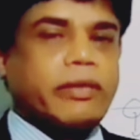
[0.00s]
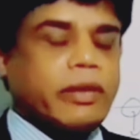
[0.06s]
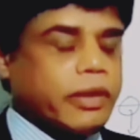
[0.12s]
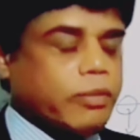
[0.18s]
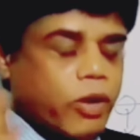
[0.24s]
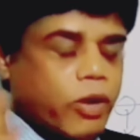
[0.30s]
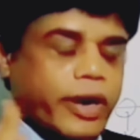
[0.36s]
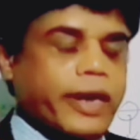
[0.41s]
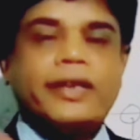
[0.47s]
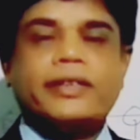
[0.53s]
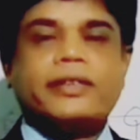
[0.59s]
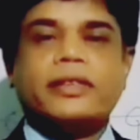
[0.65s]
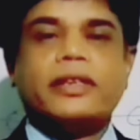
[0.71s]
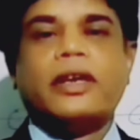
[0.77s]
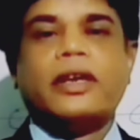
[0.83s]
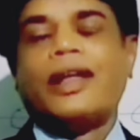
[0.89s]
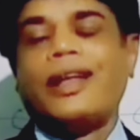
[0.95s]
of the body
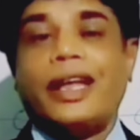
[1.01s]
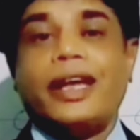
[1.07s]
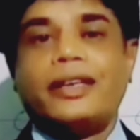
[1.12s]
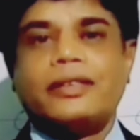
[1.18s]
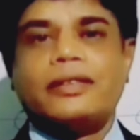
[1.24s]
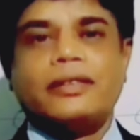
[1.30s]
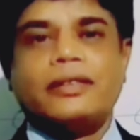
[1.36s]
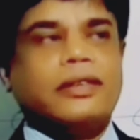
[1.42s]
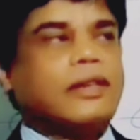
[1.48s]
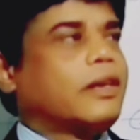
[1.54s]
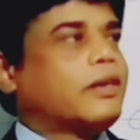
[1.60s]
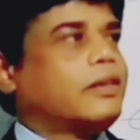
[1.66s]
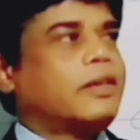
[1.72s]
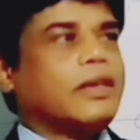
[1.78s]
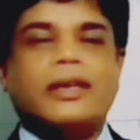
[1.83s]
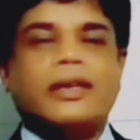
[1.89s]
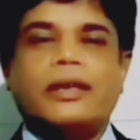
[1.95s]
is less,
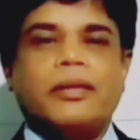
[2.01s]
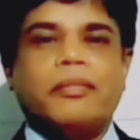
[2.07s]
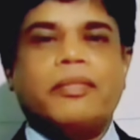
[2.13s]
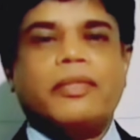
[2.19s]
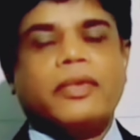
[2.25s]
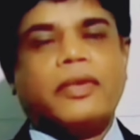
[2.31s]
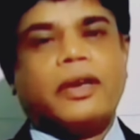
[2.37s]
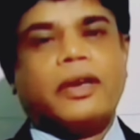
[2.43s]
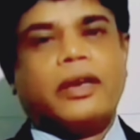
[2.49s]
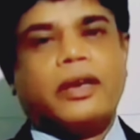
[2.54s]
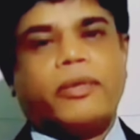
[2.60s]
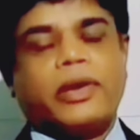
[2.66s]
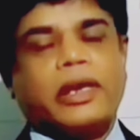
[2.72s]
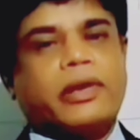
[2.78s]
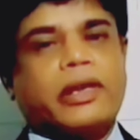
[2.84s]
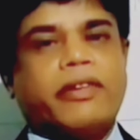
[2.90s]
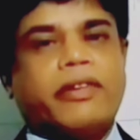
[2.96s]

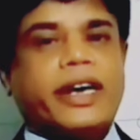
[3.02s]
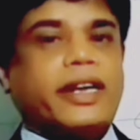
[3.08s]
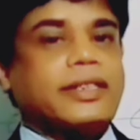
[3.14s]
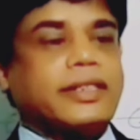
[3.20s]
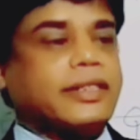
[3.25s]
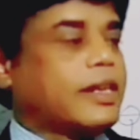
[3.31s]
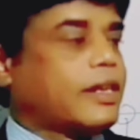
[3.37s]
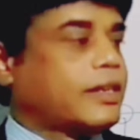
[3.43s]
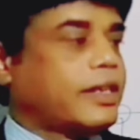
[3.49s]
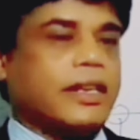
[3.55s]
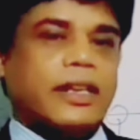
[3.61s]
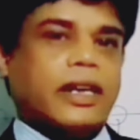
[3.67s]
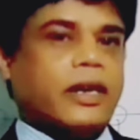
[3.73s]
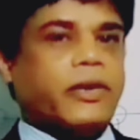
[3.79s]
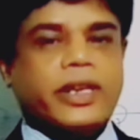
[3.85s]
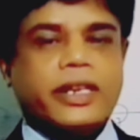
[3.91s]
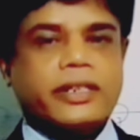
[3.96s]
whatever the viruses are there
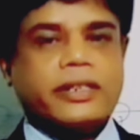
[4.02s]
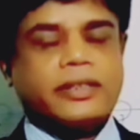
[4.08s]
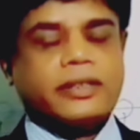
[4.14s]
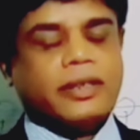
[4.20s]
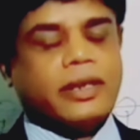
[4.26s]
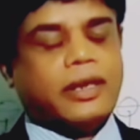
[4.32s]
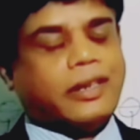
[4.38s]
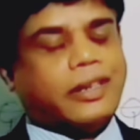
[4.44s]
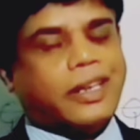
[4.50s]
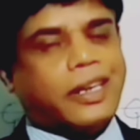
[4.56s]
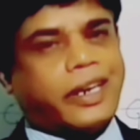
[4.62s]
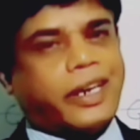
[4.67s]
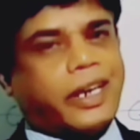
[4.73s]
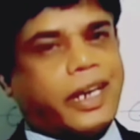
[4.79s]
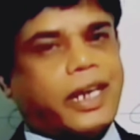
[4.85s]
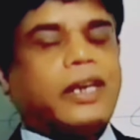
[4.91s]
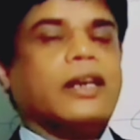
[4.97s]
around us, they are
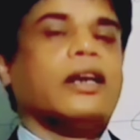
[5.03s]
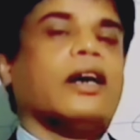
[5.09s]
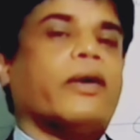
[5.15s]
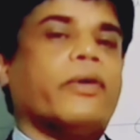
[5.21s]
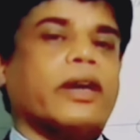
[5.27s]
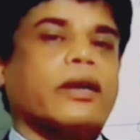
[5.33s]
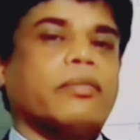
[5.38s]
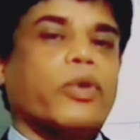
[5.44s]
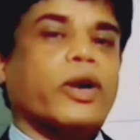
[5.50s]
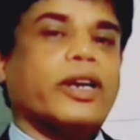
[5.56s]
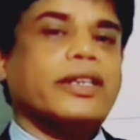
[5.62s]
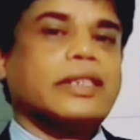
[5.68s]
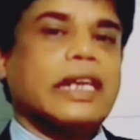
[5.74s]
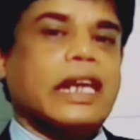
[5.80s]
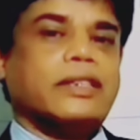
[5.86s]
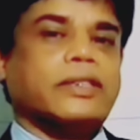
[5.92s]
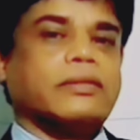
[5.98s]
entering our body
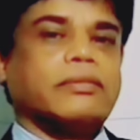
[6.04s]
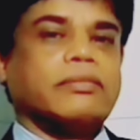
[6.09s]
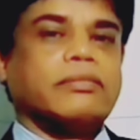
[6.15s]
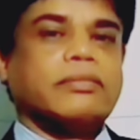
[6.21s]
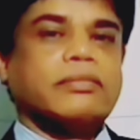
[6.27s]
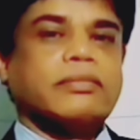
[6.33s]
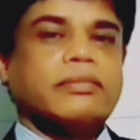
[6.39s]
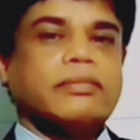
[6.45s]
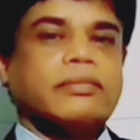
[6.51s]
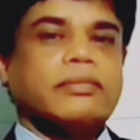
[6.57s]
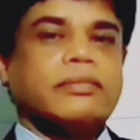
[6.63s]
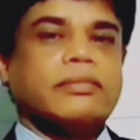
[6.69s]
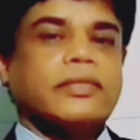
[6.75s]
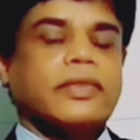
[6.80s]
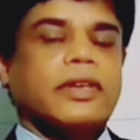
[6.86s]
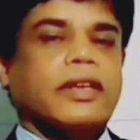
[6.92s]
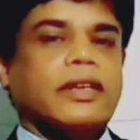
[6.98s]
cells.
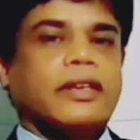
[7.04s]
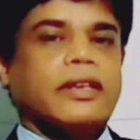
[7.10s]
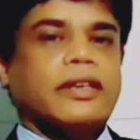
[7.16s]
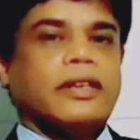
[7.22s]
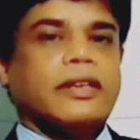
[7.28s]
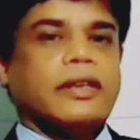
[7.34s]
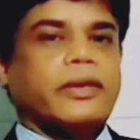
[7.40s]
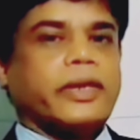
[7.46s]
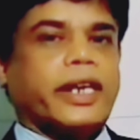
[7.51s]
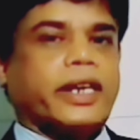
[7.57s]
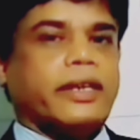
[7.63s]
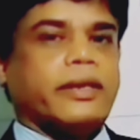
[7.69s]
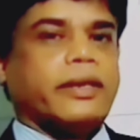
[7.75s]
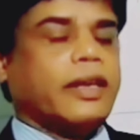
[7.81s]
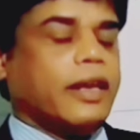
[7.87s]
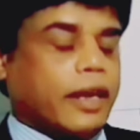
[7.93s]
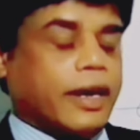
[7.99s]

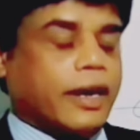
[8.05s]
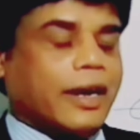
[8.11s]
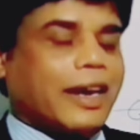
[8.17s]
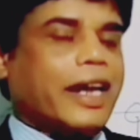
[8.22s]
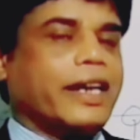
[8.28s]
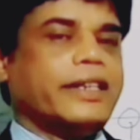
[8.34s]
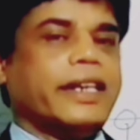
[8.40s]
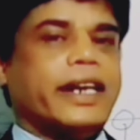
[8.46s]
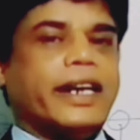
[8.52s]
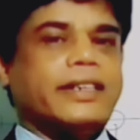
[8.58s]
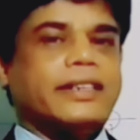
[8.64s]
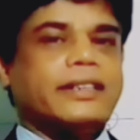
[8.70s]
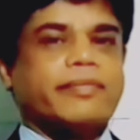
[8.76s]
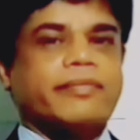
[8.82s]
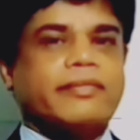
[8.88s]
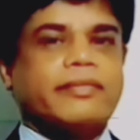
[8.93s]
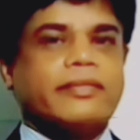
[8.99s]
Okay, like
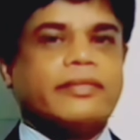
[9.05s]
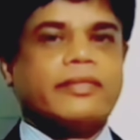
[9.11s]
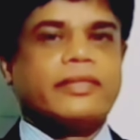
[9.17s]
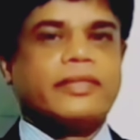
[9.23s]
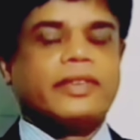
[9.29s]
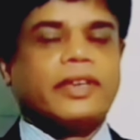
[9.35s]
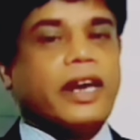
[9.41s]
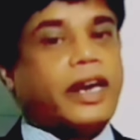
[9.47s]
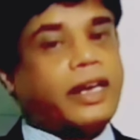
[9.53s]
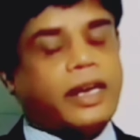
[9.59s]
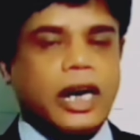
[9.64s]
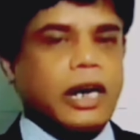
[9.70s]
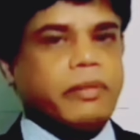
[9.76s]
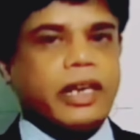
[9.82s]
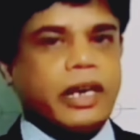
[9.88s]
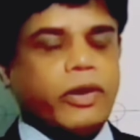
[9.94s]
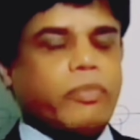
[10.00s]
that, and
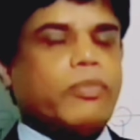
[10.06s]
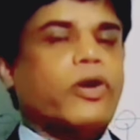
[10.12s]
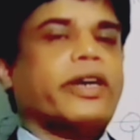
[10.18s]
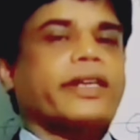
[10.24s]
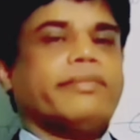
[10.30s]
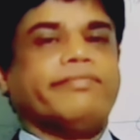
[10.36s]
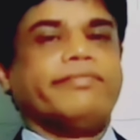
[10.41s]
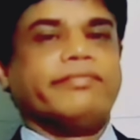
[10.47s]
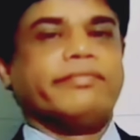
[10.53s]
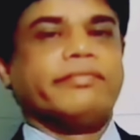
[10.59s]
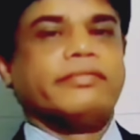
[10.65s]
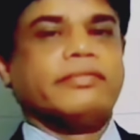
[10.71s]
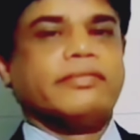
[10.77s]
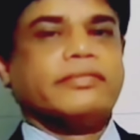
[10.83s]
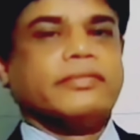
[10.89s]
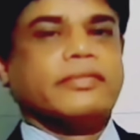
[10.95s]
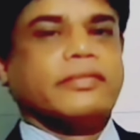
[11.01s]
harming our body.
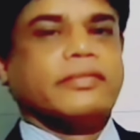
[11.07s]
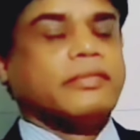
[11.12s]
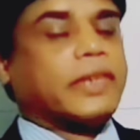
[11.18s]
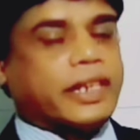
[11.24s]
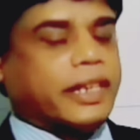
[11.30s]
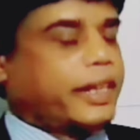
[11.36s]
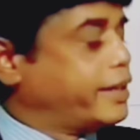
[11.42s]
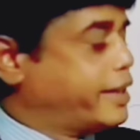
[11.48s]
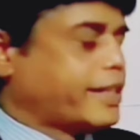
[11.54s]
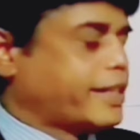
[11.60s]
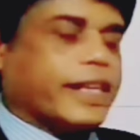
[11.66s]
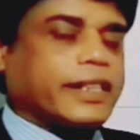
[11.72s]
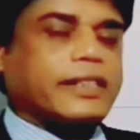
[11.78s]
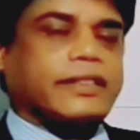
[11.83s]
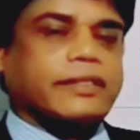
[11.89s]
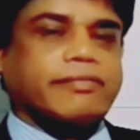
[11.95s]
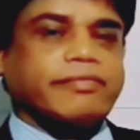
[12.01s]
But in this
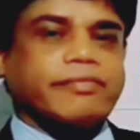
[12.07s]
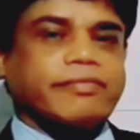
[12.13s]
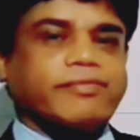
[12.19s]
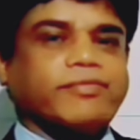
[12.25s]
case,